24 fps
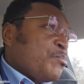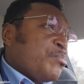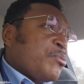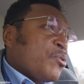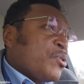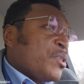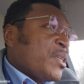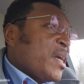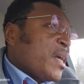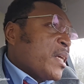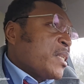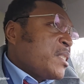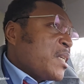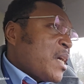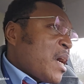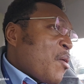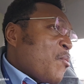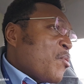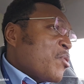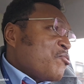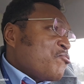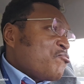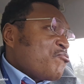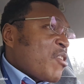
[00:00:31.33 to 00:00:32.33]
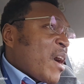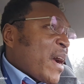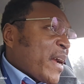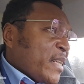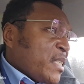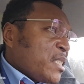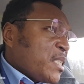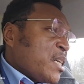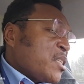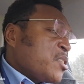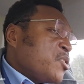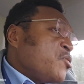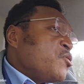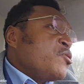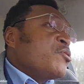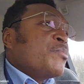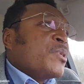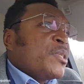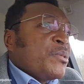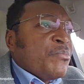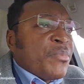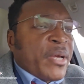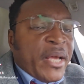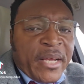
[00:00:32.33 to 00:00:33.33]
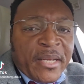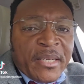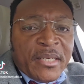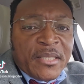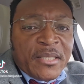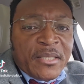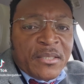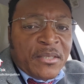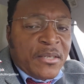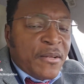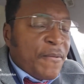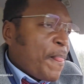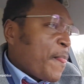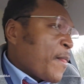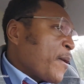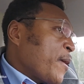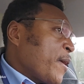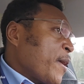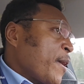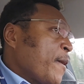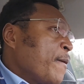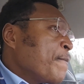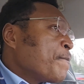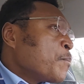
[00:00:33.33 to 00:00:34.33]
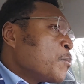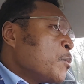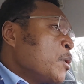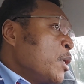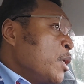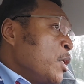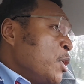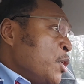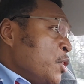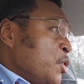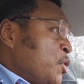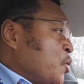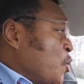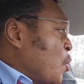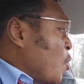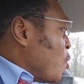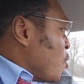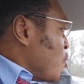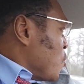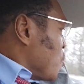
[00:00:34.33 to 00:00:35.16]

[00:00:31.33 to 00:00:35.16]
protect our rights as human beings. Okay, so